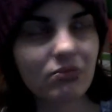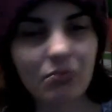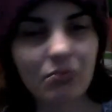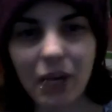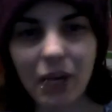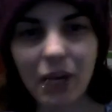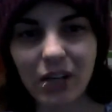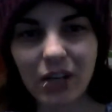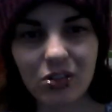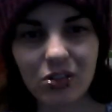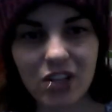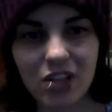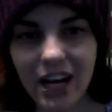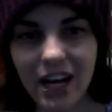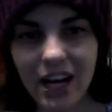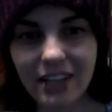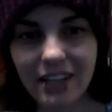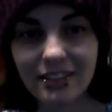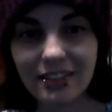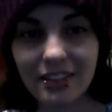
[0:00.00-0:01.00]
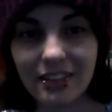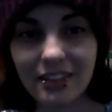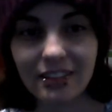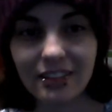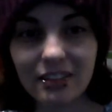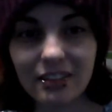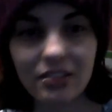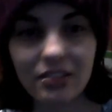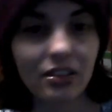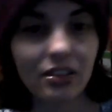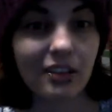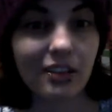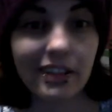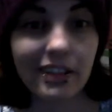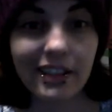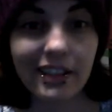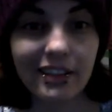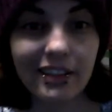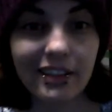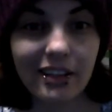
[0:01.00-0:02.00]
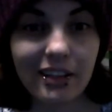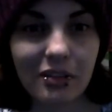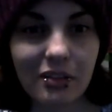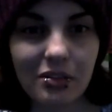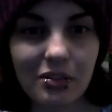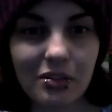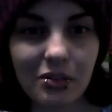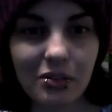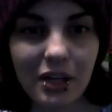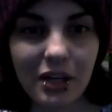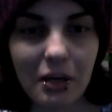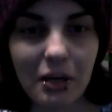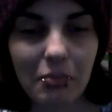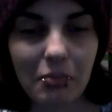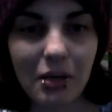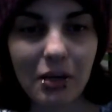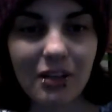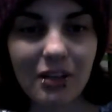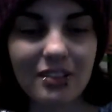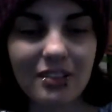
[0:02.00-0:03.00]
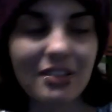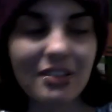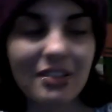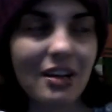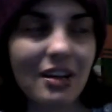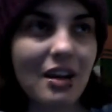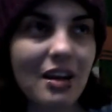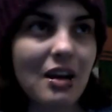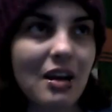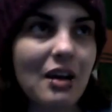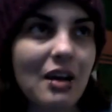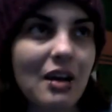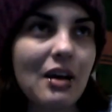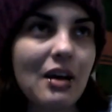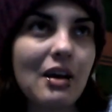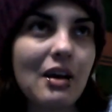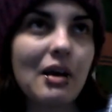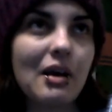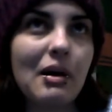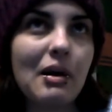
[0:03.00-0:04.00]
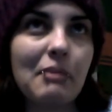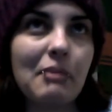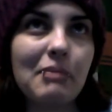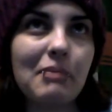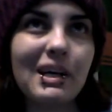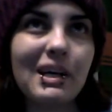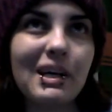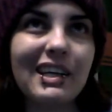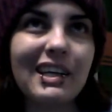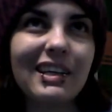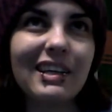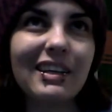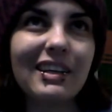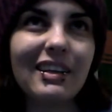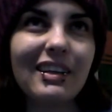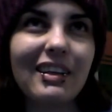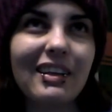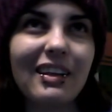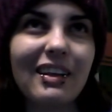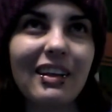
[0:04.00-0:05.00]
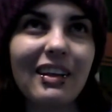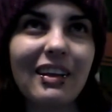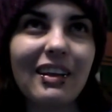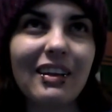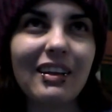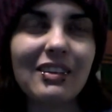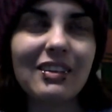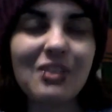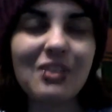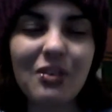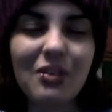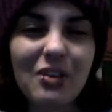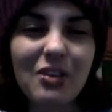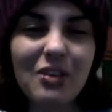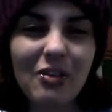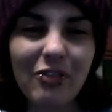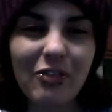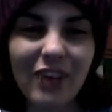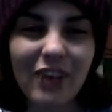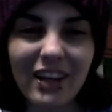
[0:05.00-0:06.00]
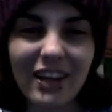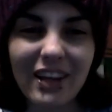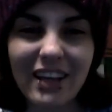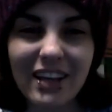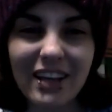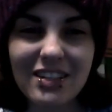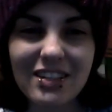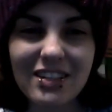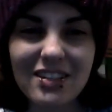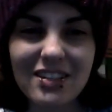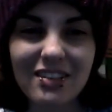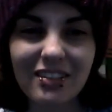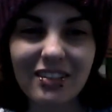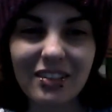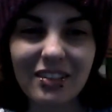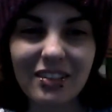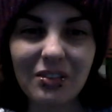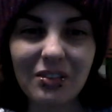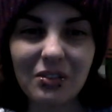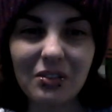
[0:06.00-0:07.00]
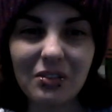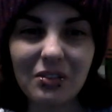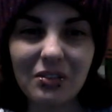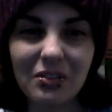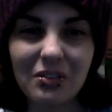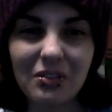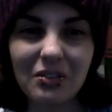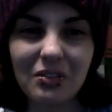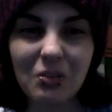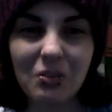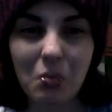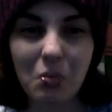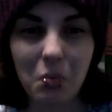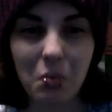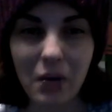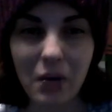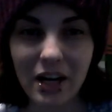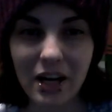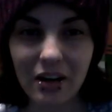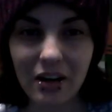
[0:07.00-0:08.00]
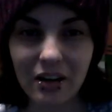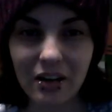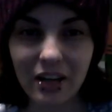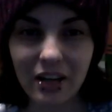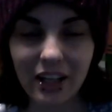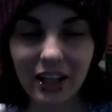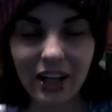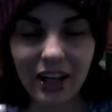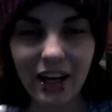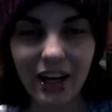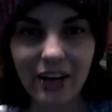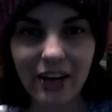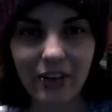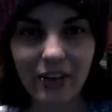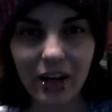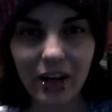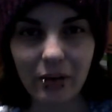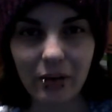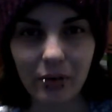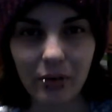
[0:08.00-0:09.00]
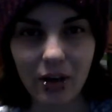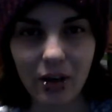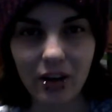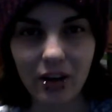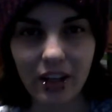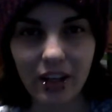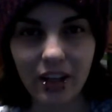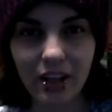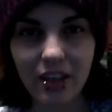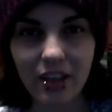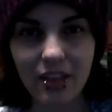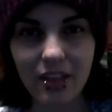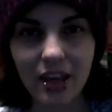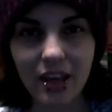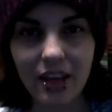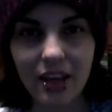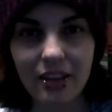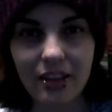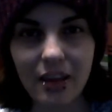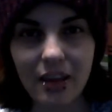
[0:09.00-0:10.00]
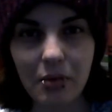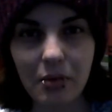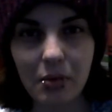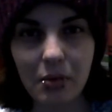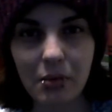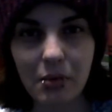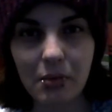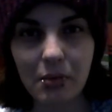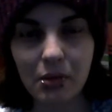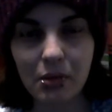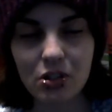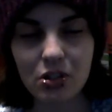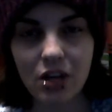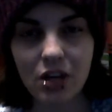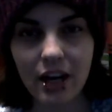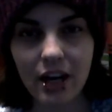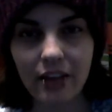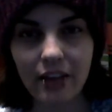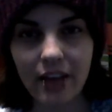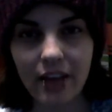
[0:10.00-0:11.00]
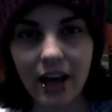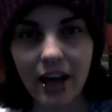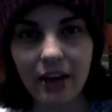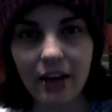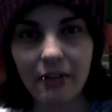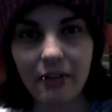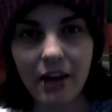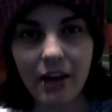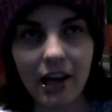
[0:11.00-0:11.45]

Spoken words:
Michael Jackson. Sorry, that was a random pause. But don't you find that just a little weird and kind of ironic that they would be portraying that?